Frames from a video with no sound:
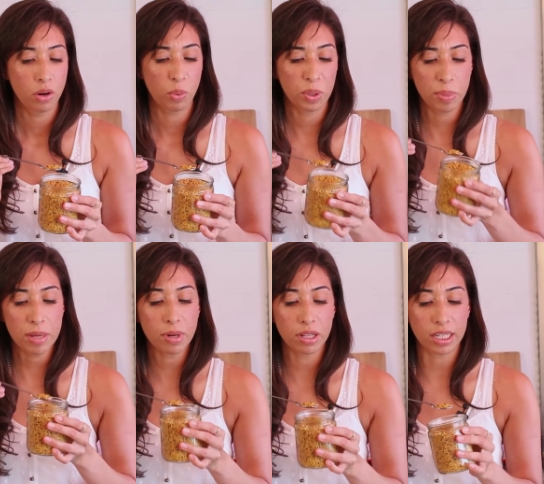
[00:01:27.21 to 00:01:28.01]
With bee
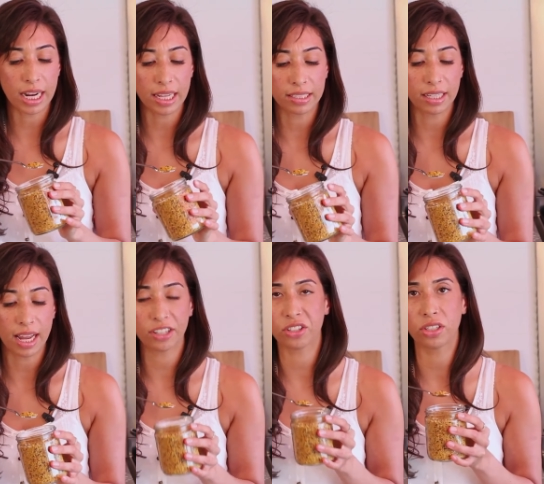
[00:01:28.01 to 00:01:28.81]
pollen, I like to
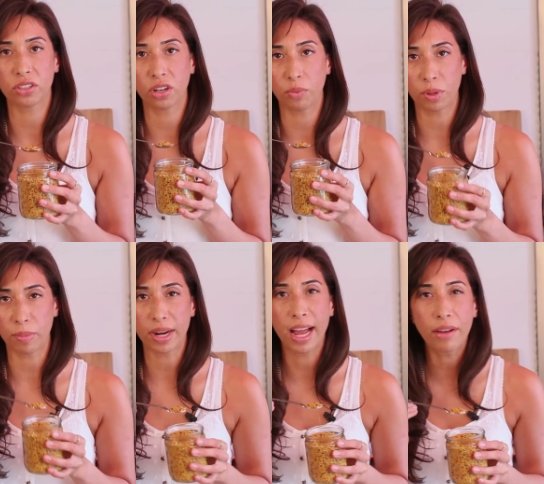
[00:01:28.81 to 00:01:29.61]
actually start with
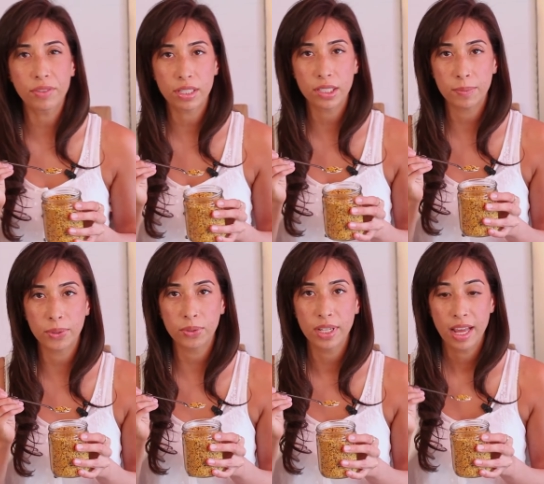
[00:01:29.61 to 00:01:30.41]
about half a
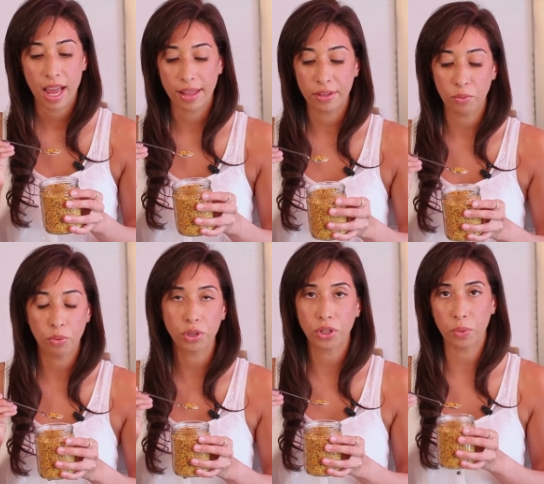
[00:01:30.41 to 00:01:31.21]
teaspoon and then
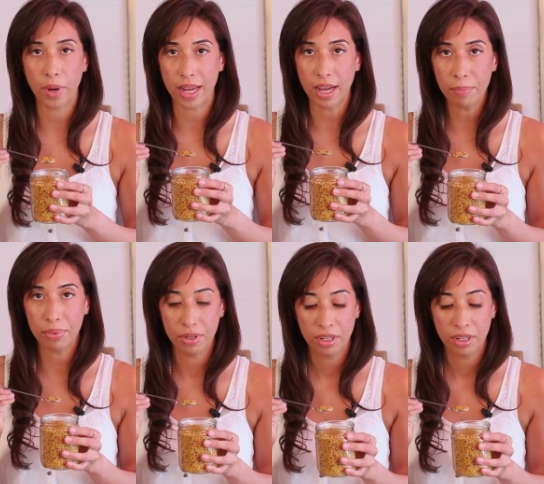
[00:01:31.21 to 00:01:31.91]
work your way up.